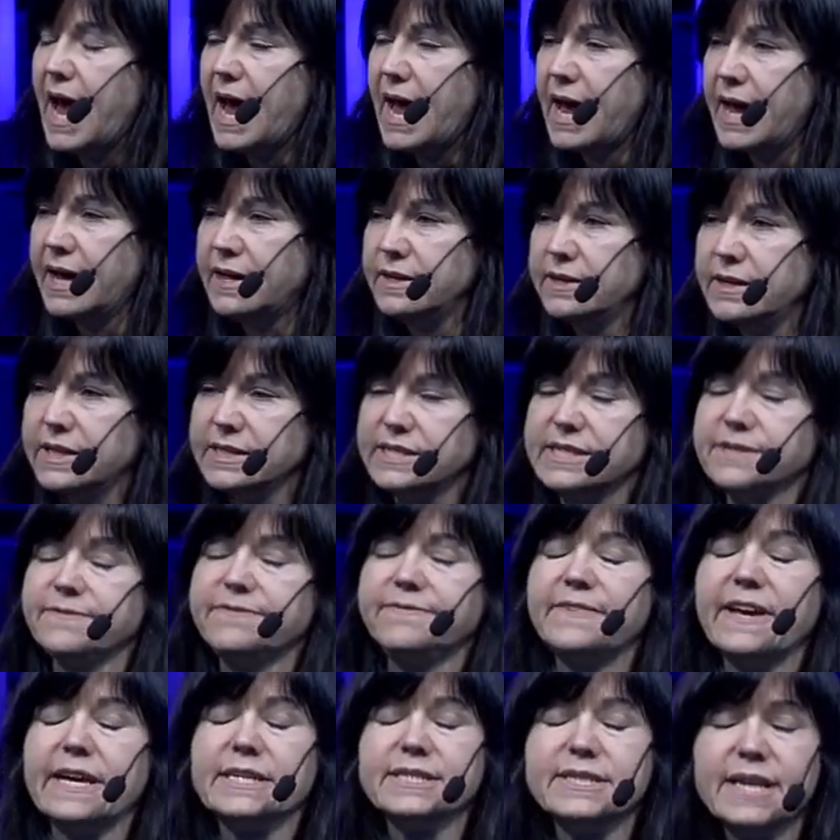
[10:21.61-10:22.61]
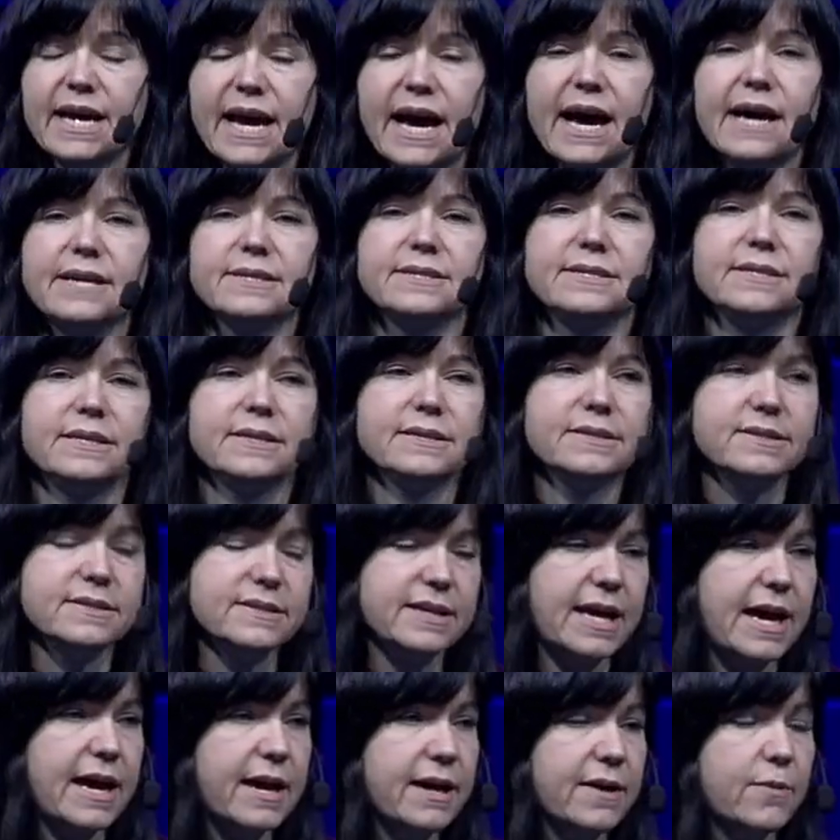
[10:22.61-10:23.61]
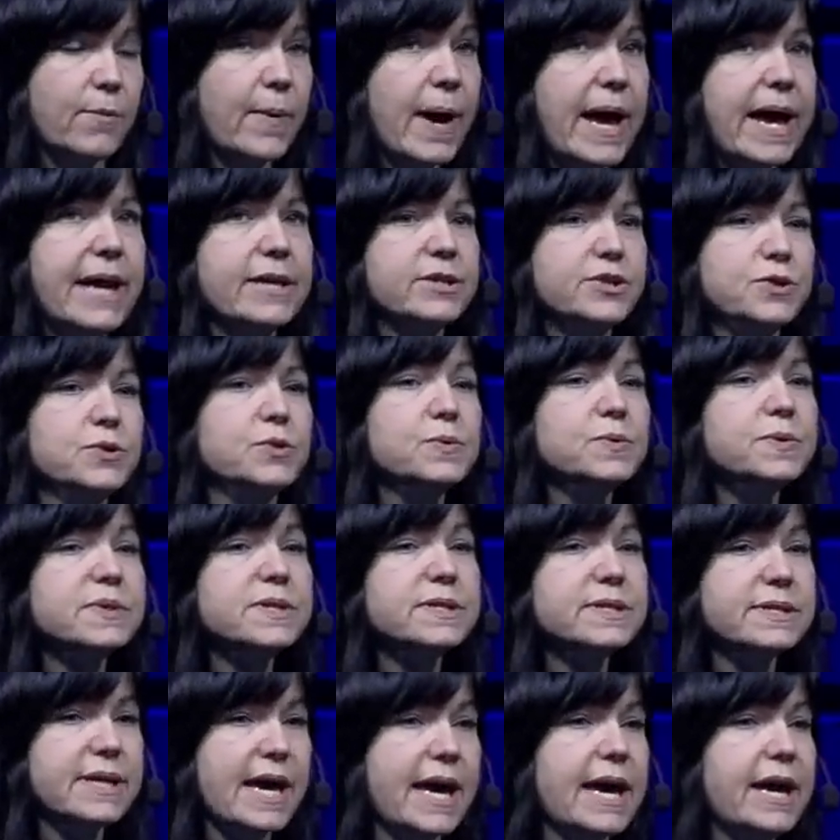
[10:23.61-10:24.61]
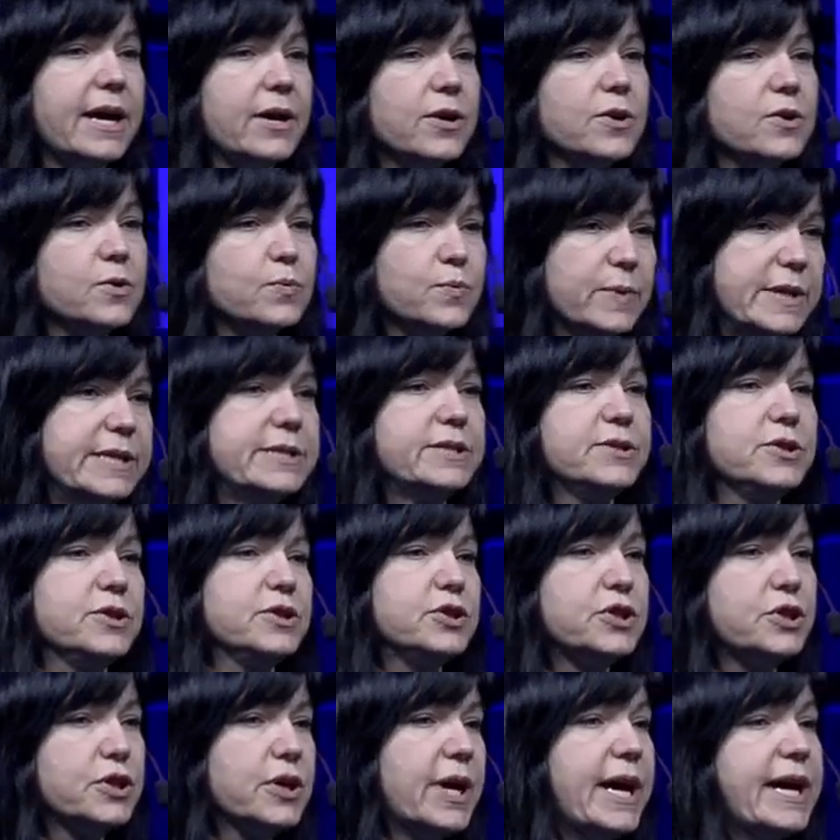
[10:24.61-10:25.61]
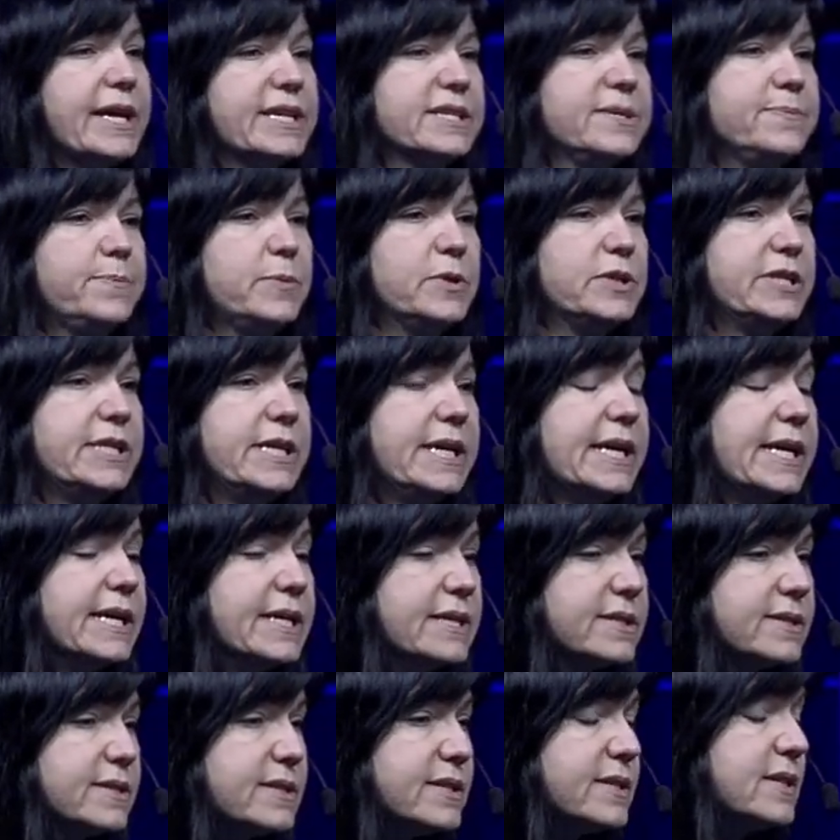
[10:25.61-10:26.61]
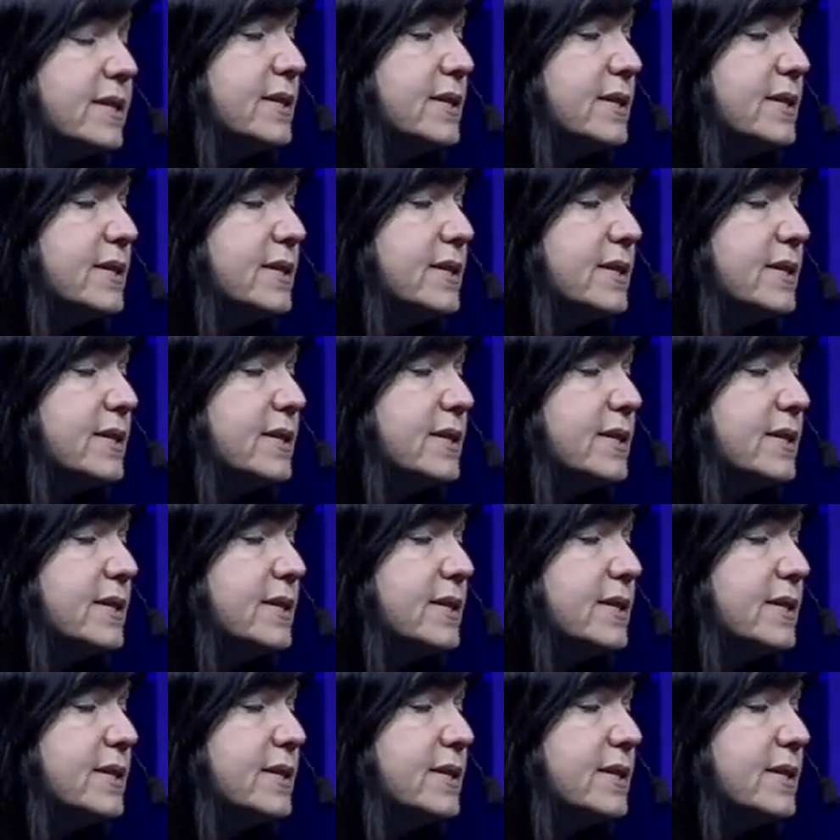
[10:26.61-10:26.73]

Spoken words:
And it's a fantastic way to scale researcher expertise.